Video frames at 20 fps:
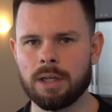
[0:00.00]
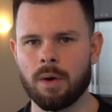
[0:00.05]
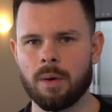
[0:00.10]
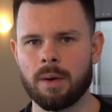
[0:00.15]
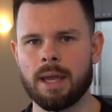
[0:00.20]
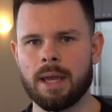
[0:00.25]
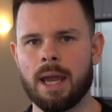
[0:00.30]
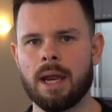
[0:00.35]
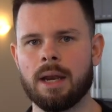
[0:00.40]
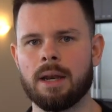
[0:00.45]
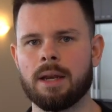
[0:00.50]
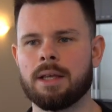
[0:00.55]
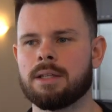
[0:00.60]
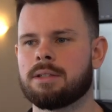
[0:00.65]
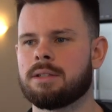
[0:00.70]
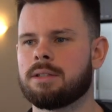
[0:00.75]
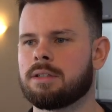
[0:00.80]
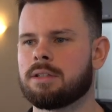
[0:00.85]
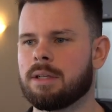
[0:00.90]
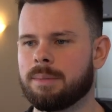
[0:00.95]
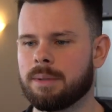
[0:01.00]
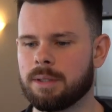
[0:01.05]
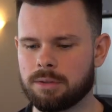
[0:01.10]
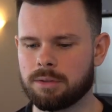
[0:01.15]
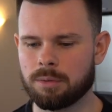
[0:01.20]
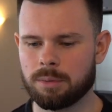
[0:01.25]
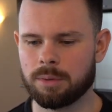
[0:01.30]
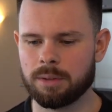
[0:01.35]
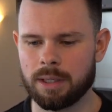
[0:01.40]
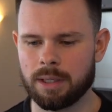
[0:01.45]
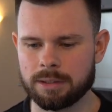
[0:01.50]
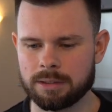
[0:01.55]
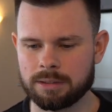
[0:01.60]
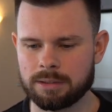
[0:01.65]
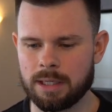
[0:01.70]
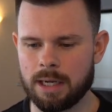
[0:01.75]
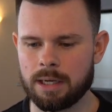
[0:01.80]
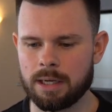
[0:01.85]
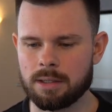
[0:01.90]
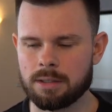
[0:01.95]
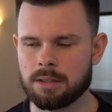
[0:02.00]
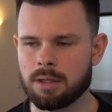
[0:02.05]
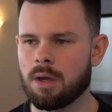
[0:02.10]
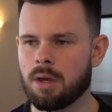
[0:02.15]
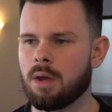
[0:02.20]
again, is something to really understand is